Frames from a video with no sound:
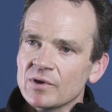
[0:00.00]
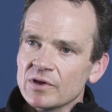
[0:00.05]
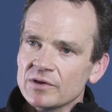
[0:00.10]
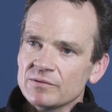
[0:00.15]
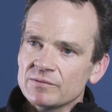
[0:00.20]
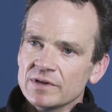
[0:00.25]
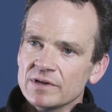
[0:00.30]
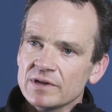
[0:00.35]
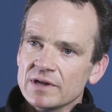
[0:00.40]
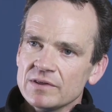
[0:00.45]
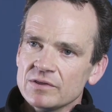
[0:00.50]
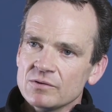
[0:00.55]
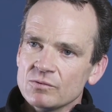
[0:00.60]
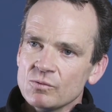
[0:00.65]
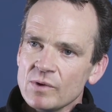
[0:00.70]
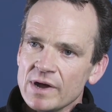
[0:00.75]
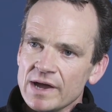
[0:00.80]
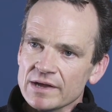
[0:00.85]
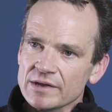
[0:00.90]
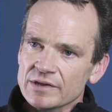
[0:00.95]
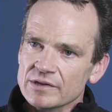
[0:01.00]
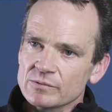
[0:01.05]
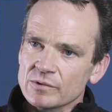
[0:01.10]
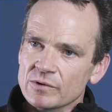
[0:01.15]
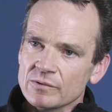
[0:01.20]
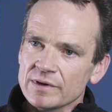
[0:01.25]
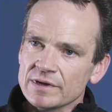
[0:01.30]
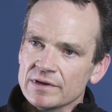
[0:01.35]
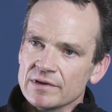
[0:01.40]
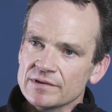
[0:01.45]
in the West, we're
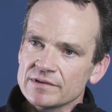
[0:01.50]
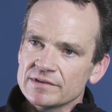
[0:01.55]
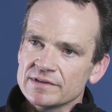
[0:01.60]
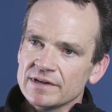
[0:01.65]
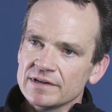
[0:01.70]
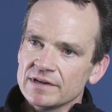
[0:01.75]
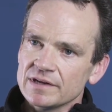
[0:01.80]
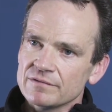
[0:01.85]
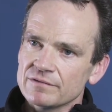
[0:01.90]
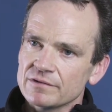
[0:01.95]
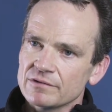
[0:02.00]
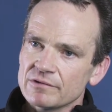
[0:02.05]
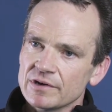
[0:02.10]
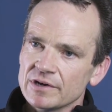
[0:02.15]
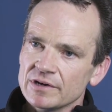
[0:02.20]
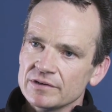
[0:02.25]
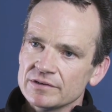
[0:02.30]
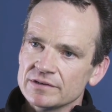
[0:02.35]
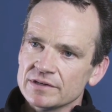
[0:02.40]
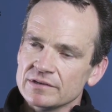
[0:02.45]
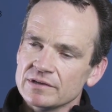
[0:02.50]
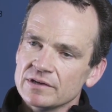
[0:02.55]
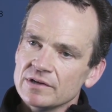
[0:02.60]
quite used to taking for granted